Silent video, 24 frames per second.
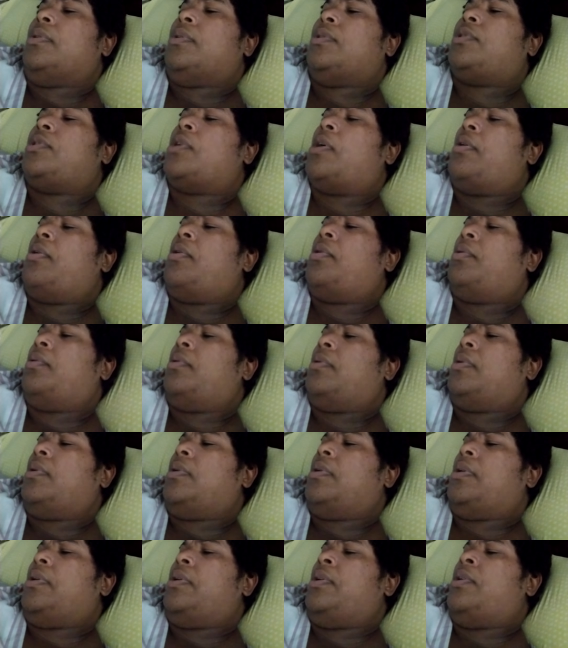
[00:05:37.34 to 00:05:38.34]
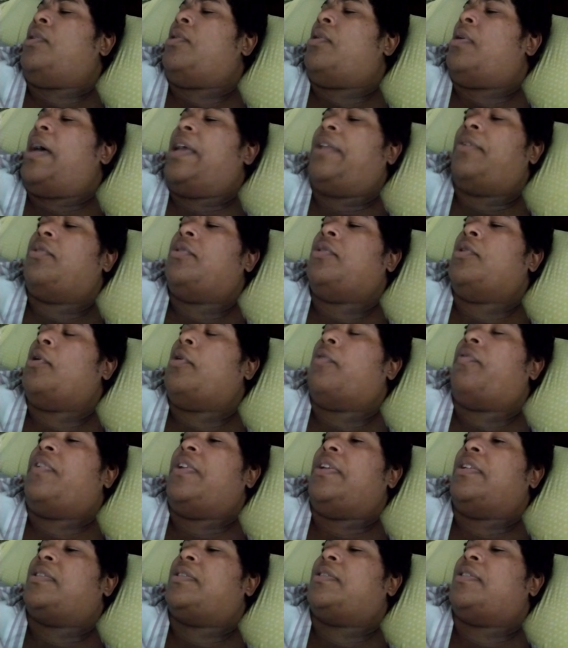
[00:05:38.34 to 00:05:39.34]
So, you know, I don't know
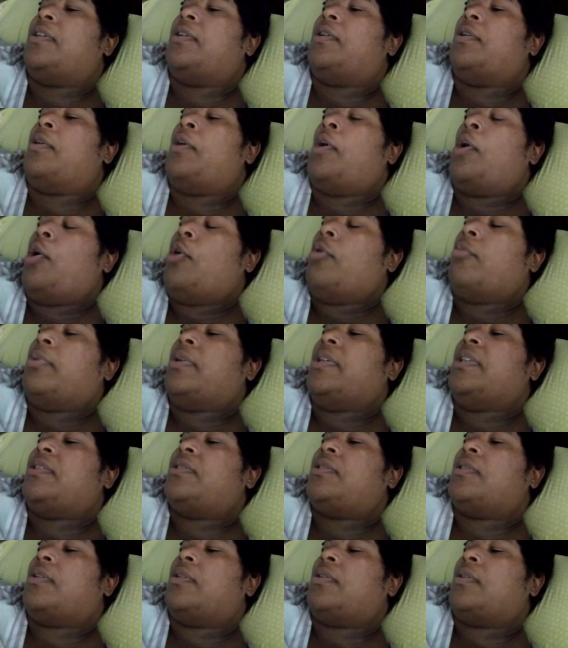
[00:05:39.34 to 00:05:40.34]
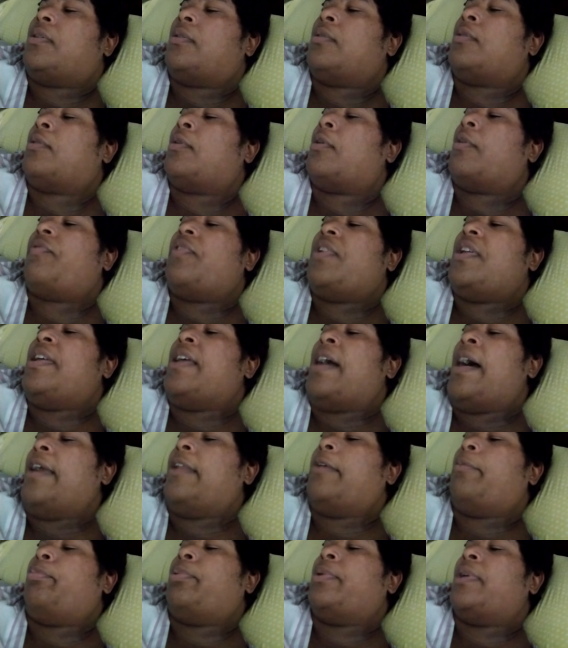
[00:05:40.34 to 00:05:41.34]
if he's still homeless or if he
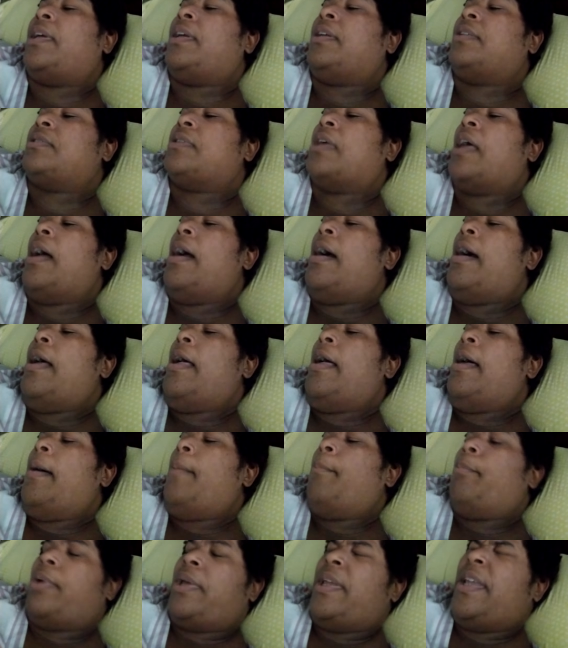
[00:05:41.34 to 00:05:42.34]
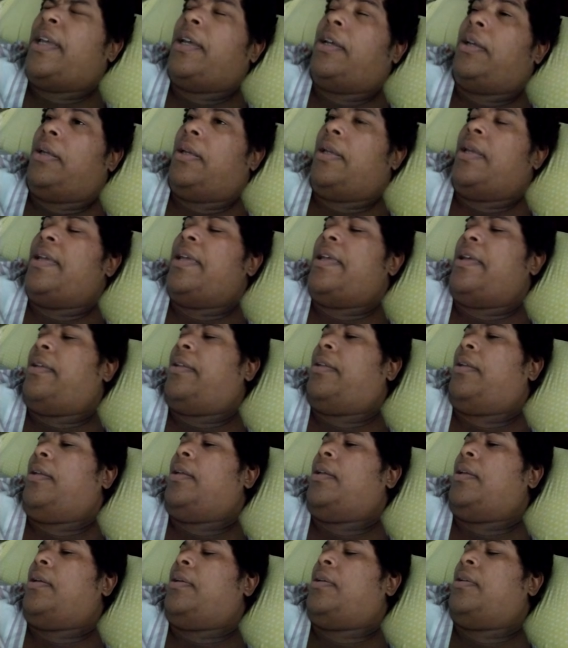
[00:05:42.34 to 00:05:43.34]
got a place, but he he
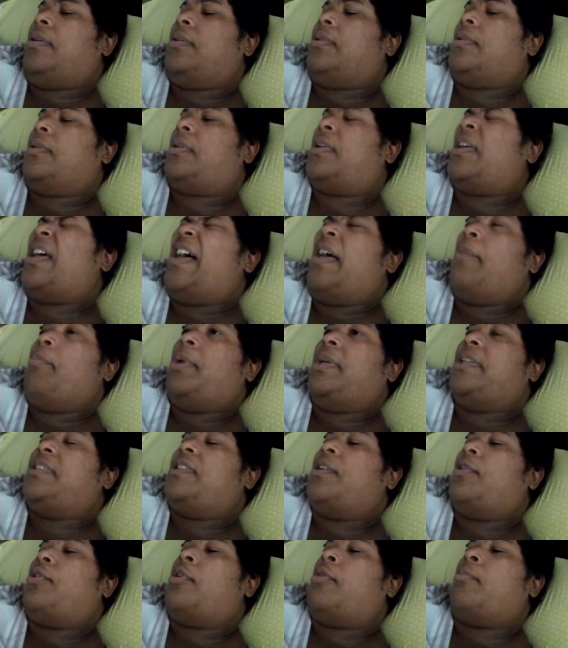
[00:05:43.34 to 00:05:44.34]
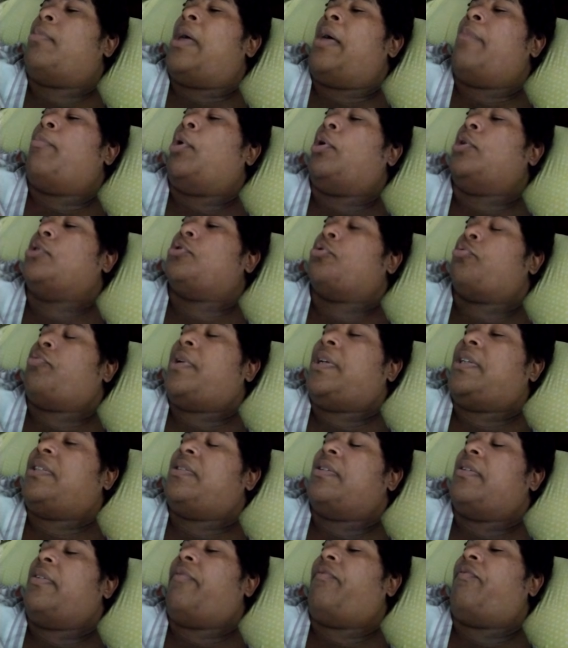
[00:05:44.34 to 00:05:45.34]
commented on my most
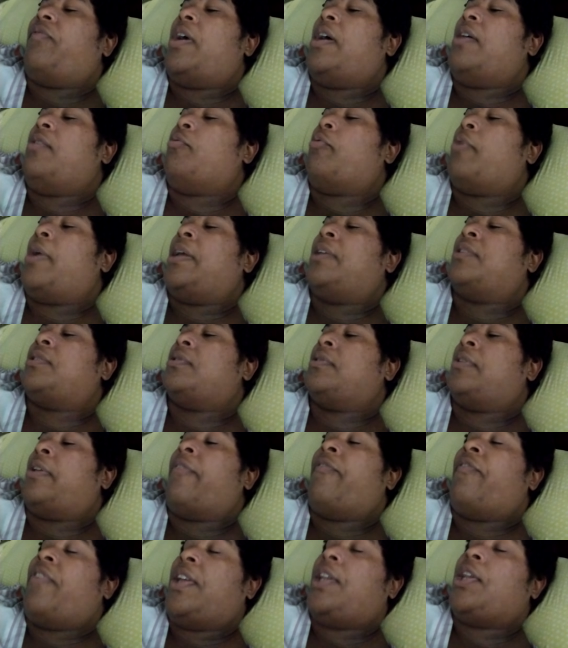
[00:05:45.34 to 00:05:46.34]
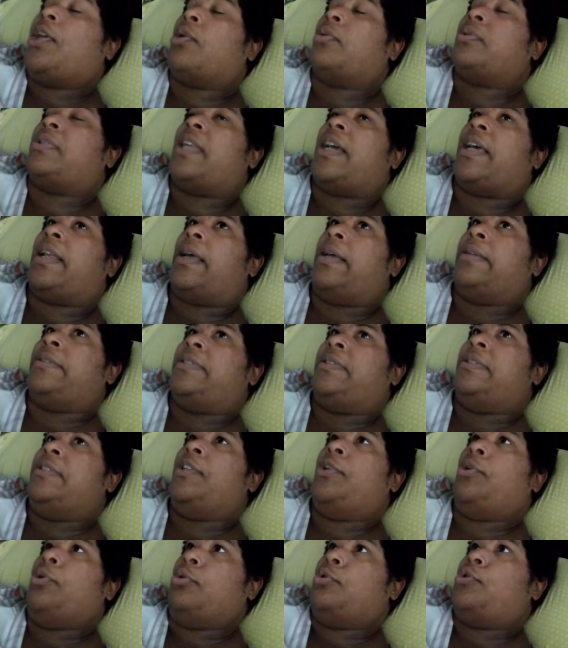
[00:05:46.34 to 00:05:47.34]
recent fundraiser, the video that I,
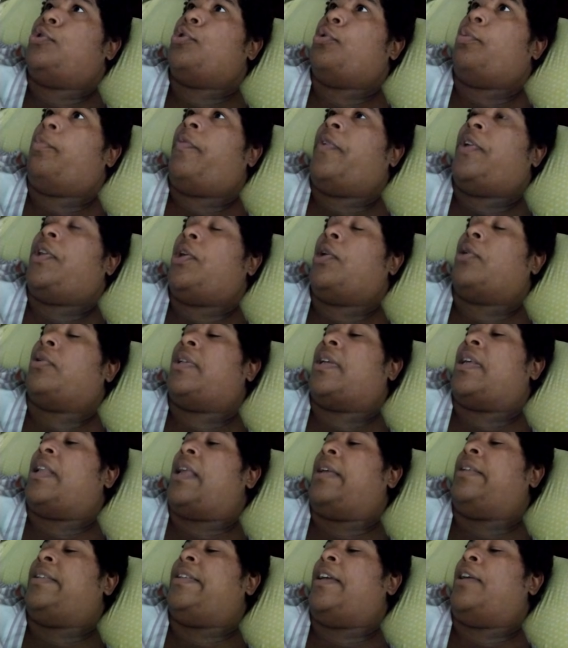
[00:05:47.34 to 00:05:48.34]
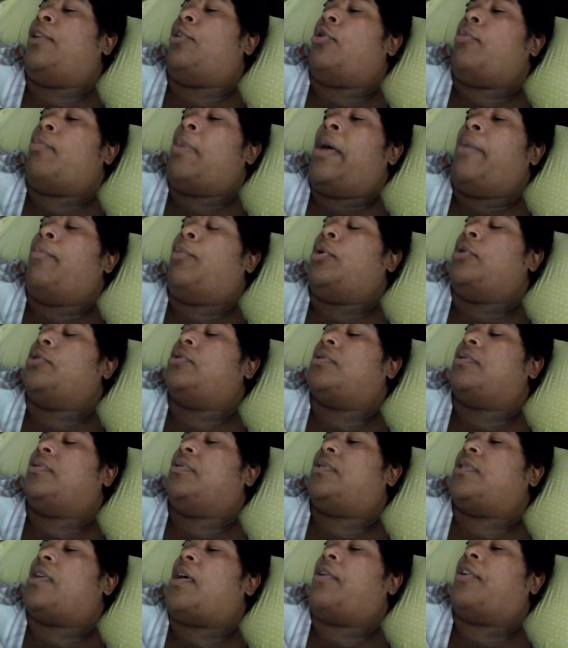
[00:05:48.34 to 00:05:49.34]
the YouTube video that I did on my most
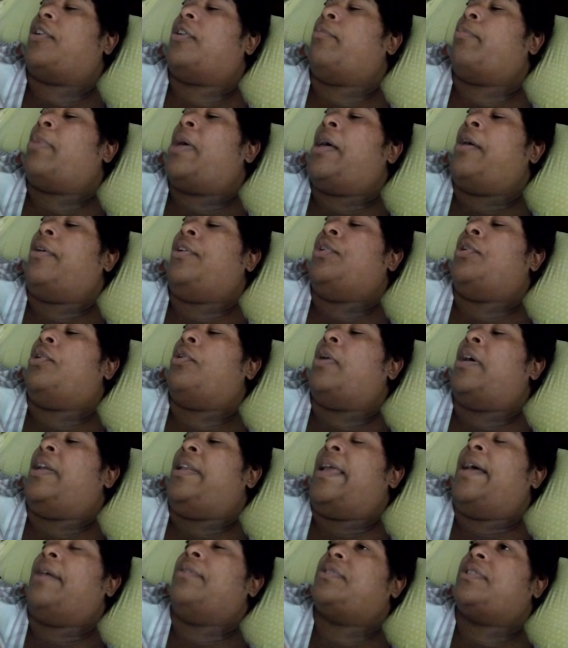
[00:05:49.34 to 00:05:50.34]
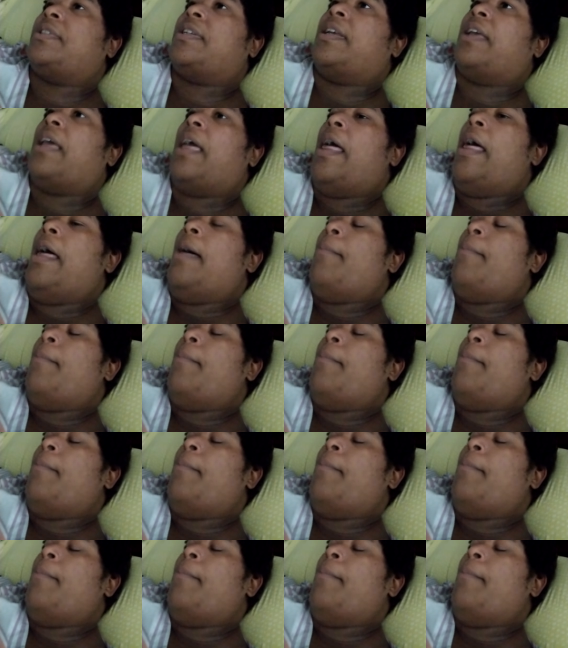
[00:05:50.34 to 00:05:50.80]
talking about, you know, announcing